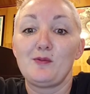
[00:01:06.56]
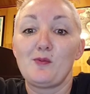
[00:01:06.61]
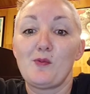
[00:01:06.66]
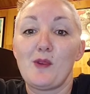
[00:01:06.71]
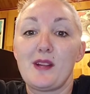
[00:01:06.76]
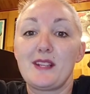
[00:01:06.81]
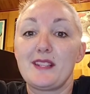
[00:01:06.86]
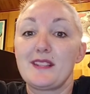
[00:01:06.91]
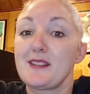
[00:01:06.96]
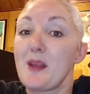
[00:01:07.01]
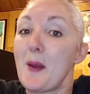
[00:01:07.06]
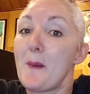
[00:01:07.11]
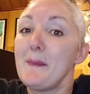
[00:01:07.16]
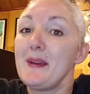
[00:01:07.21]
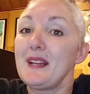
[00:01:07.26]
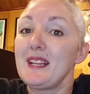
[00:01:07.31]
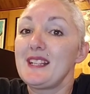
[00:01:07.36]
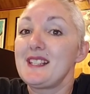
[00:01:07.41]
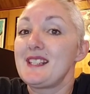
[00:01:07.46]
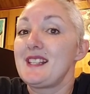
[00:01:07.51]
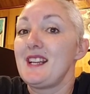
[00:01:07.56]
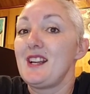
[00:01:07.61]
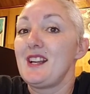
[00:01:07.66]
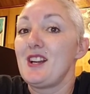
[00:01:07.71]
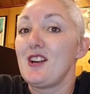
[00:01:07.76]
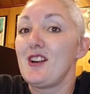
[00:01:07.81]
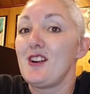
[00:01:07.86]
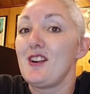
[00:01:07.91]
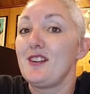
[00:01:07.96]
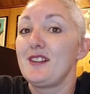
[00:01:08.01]
When somebody's
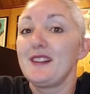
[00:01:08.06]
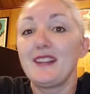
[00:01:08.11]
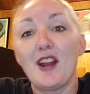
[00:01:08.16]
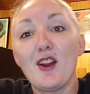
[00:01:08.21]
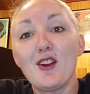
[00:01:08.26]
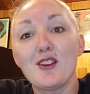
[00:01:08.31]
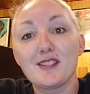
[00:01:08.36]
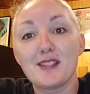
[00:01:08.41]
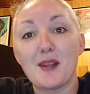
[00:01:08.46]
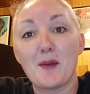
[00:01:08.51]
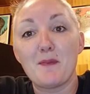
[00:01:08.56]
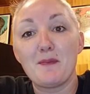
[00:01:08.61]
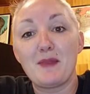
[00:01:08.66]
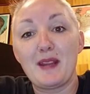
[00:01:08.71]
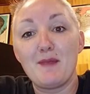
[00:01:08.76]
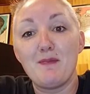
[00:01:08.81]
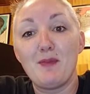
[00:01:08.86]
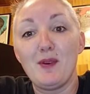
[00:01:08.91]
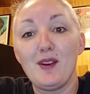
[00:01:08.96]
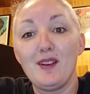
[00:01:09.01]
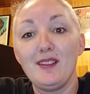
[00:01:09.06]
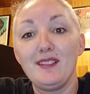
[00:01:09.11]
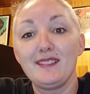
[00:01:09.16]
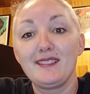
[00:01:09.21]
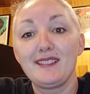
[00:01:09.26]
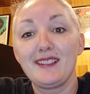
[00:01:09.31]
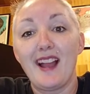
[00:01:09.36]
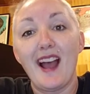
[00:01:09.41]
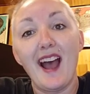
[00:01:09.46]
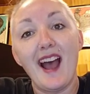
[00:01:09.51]
here, there are some people.
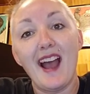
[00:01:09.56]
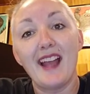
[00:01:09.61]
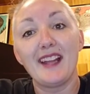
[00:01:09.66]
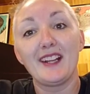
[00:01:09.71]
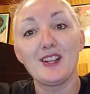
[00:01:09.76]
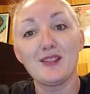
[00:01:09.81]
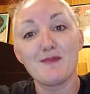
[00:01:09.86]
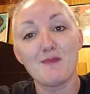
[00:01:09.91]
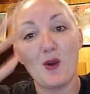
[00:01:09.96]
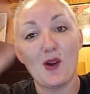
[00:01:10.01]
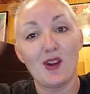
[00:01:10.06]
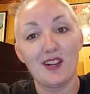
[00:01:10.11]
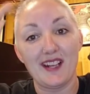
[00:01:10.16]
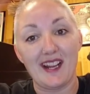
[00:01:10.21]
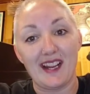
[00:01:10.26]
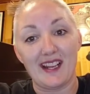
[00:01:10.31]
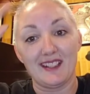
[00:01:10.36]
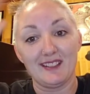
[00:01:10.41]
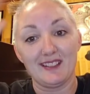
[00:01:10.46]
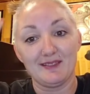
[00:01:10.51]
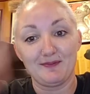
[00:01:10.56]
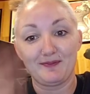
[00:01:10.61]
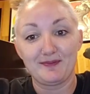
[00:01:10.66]
Hi, good morning.